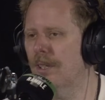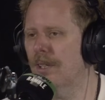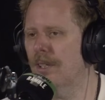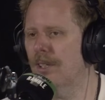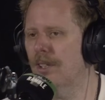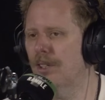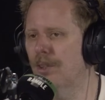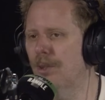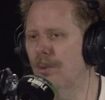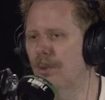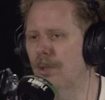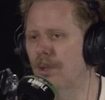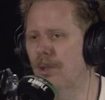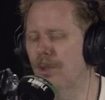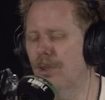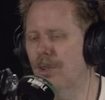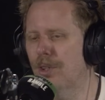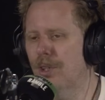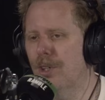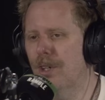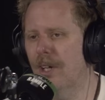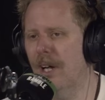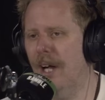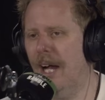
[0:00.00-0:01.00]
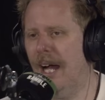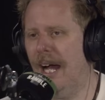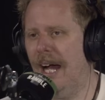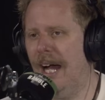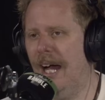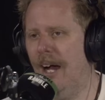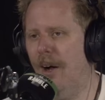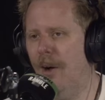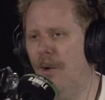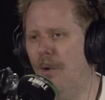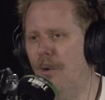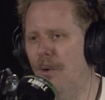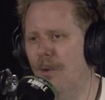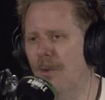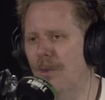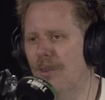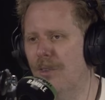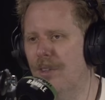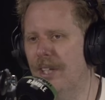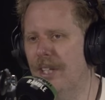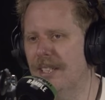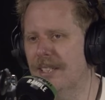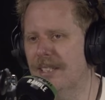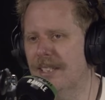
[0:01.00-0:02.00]
look at how
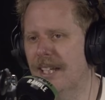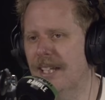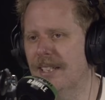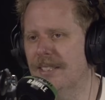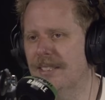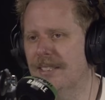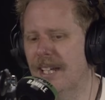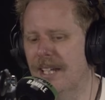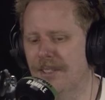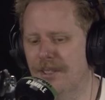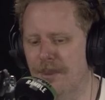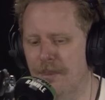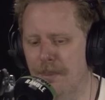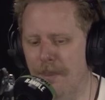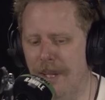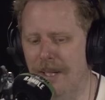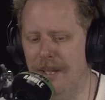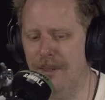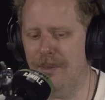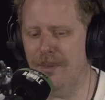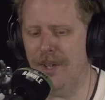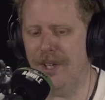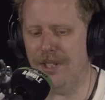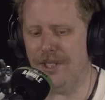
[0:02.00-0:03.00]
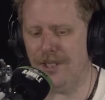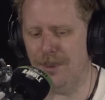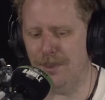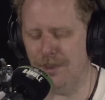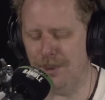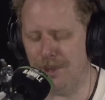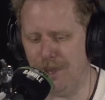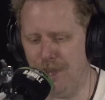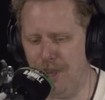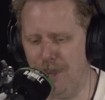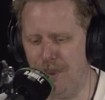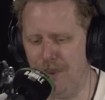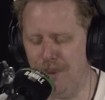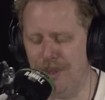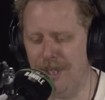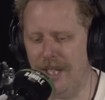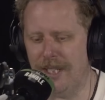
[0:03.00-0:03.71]
these things tend to manifest themselves,